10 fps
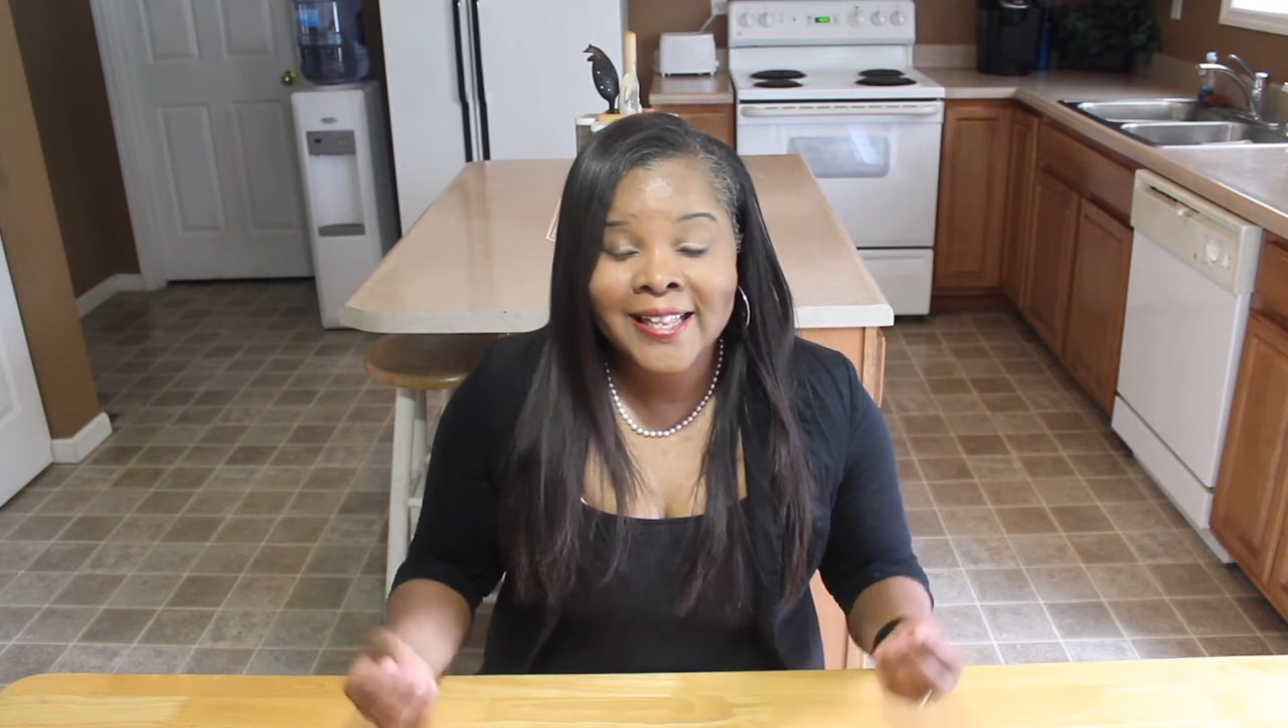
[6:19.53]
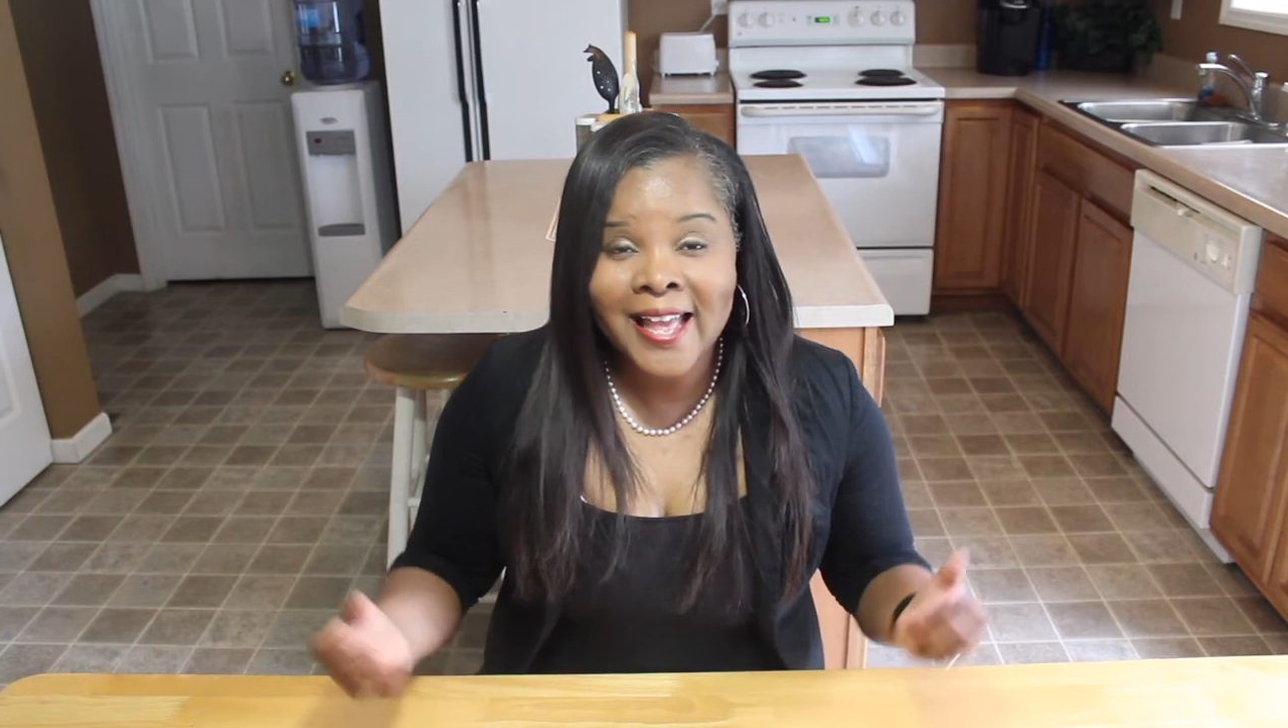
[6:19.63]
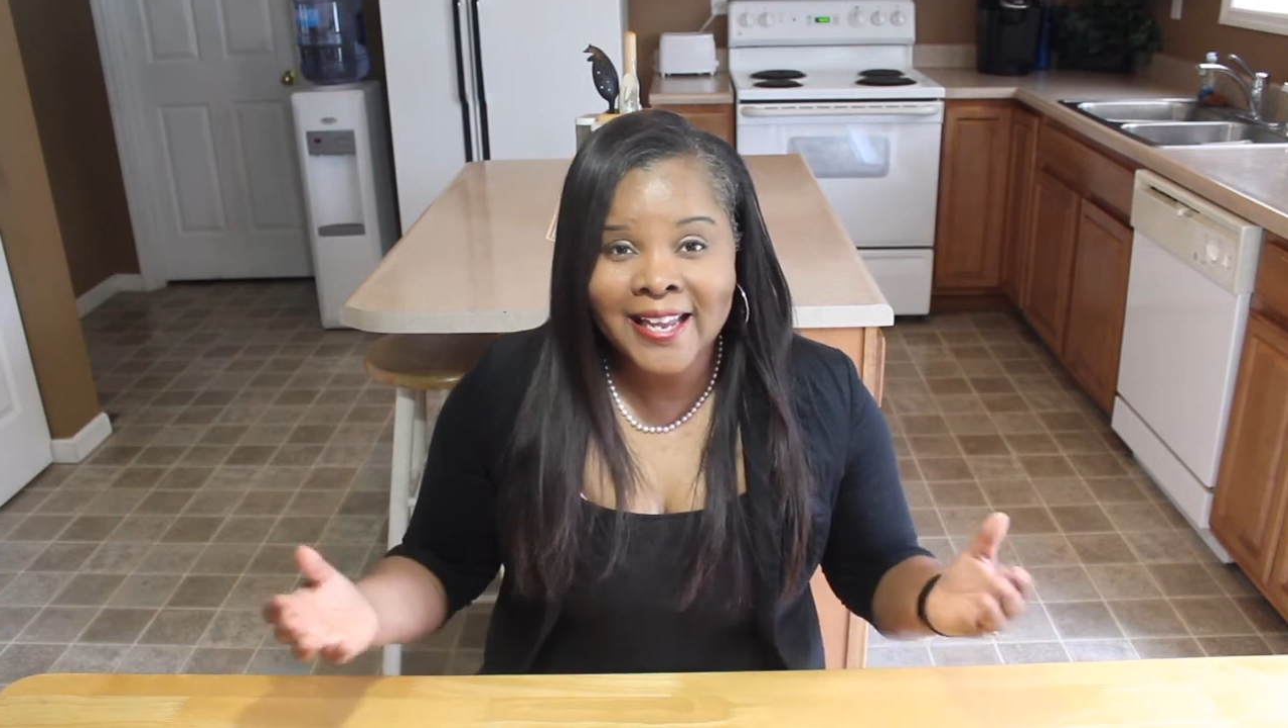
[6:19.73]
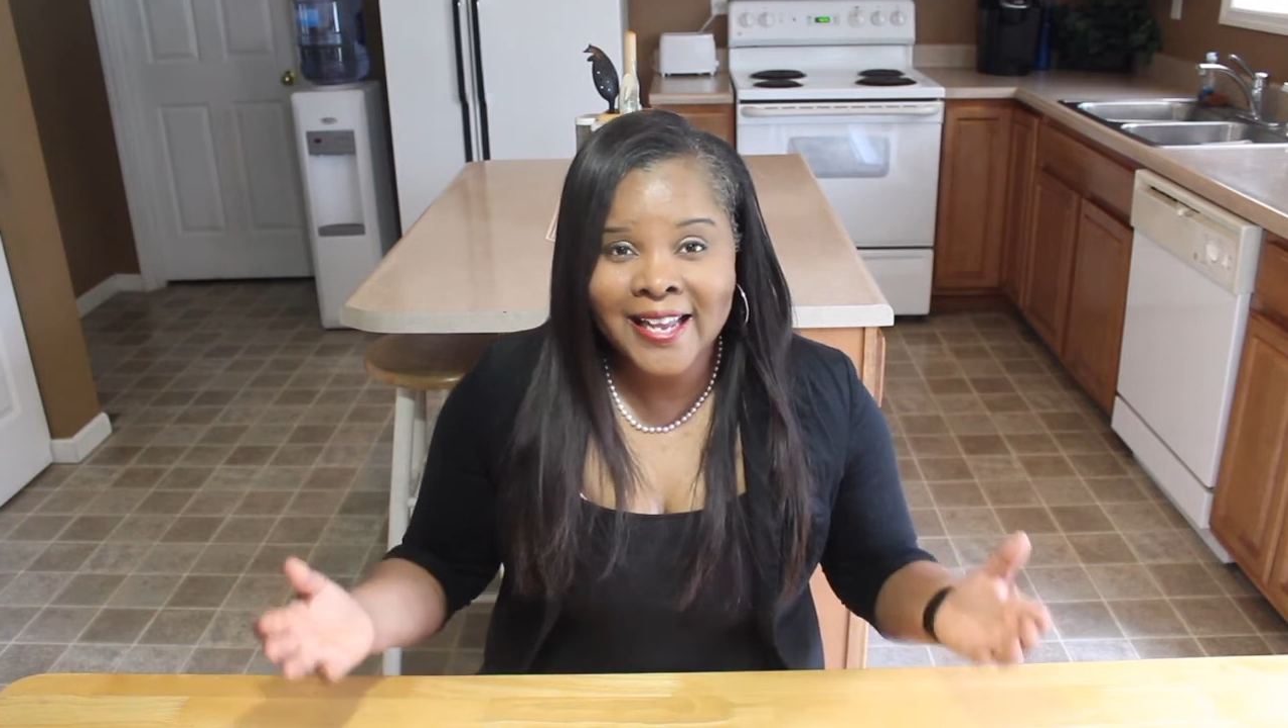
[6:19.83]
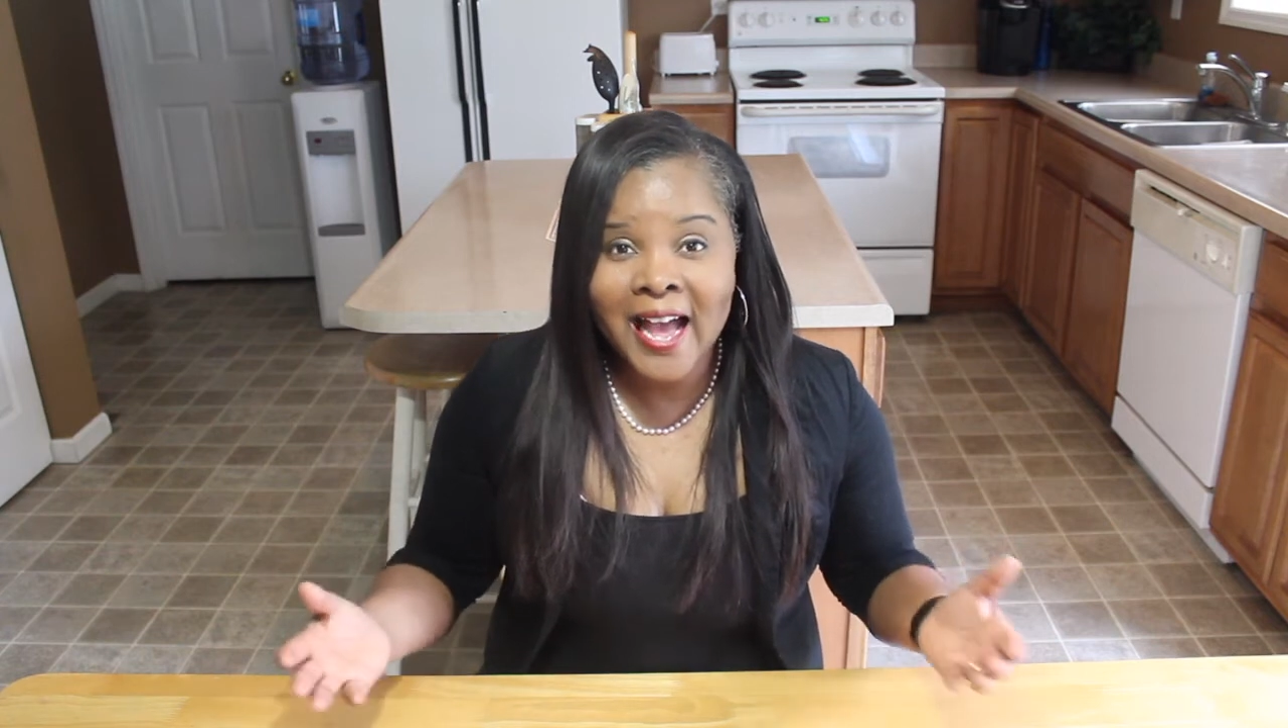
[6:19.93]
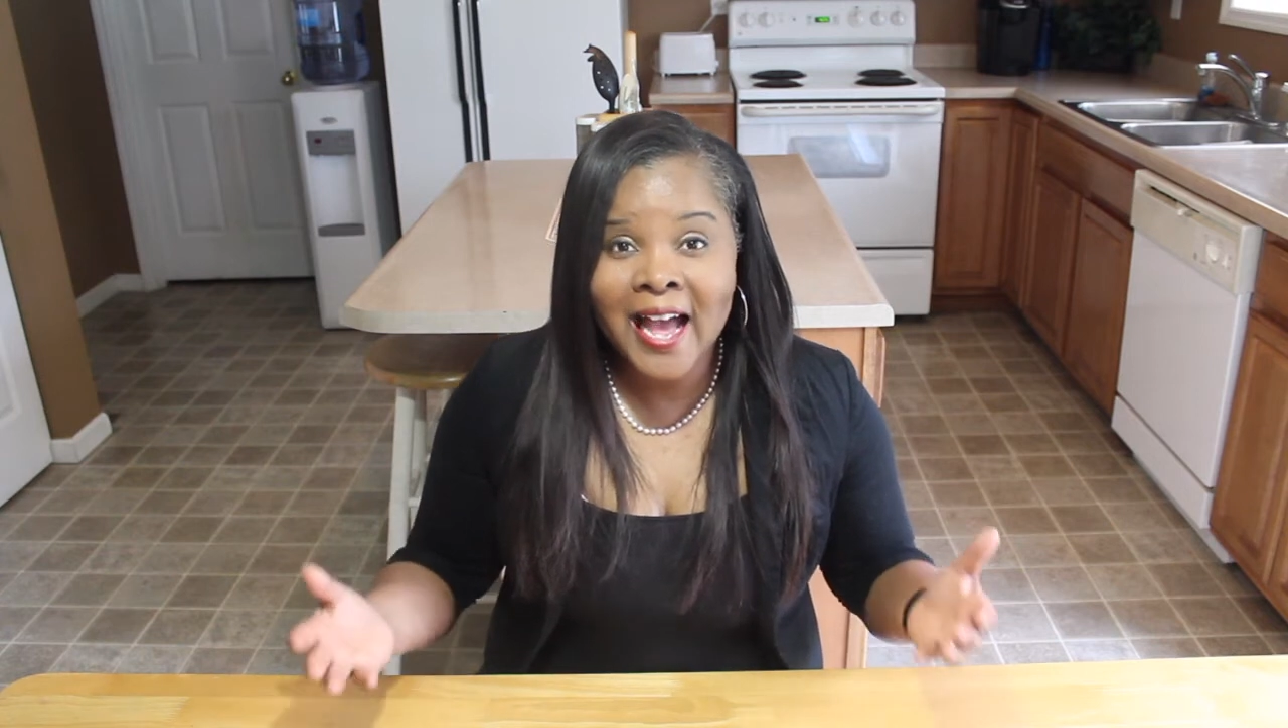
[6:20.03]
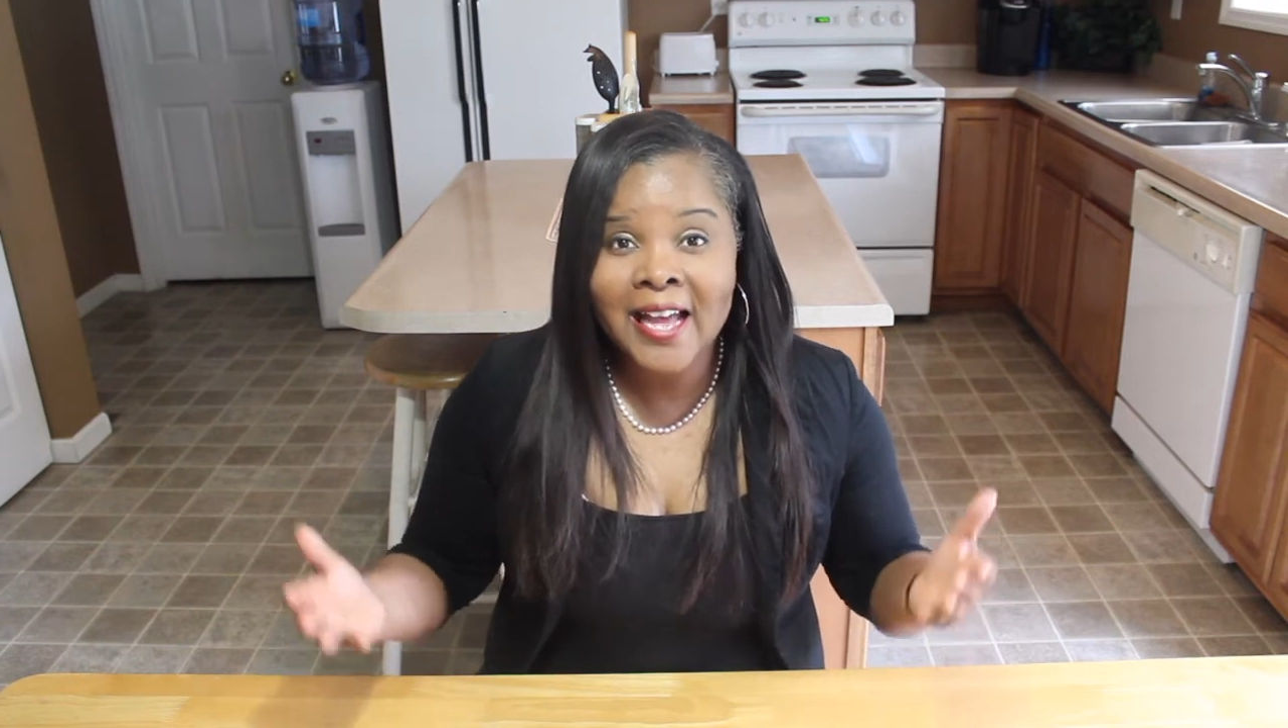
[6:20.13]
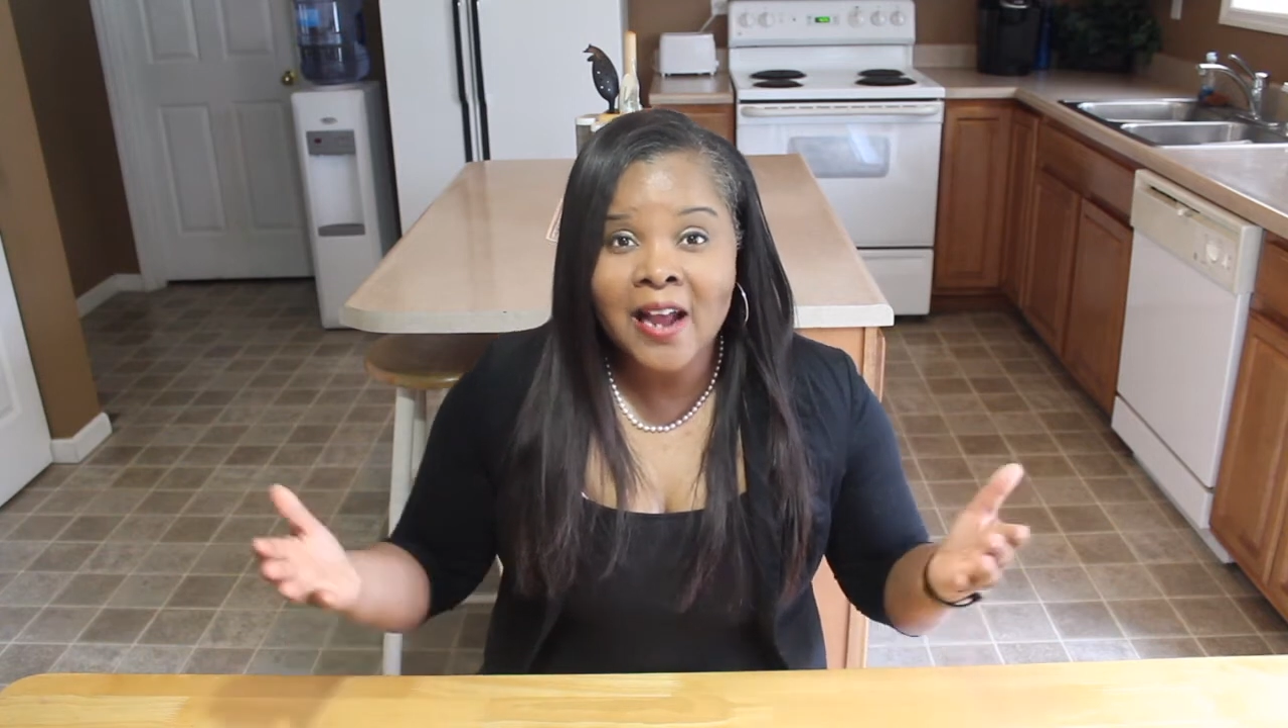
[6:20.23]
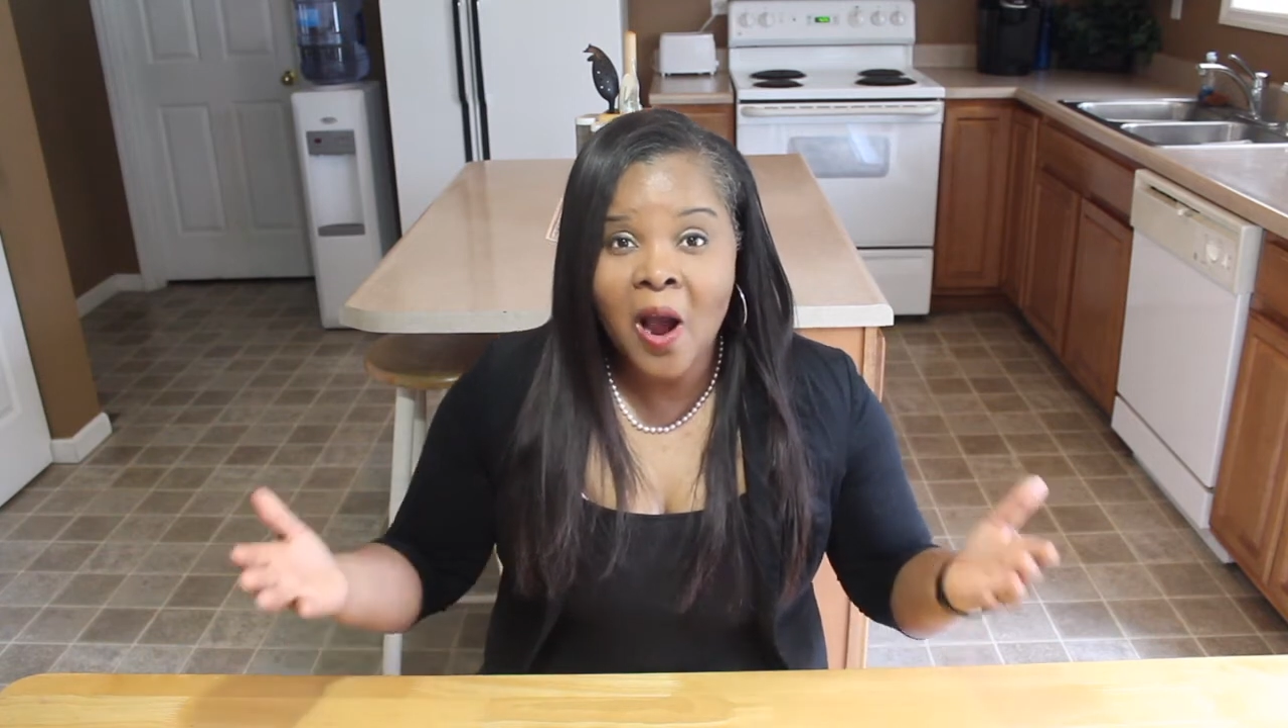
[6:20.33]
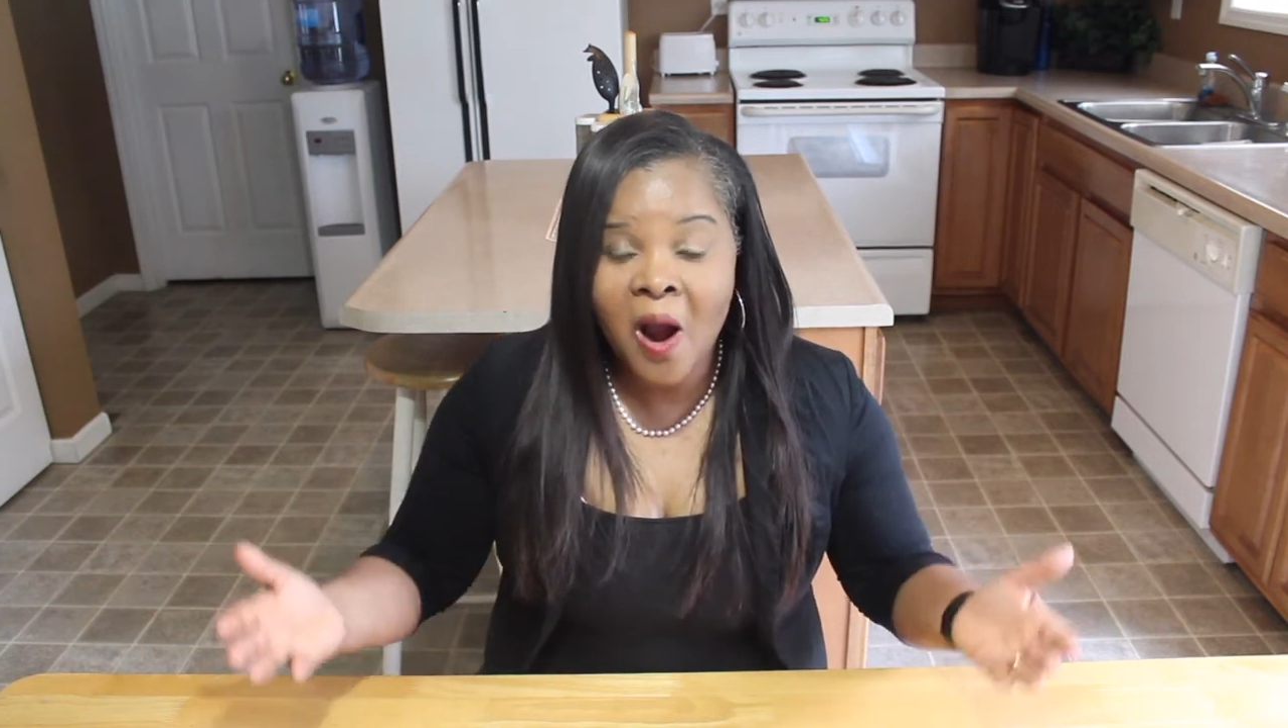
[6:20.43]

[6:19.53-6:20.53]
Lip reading: that God,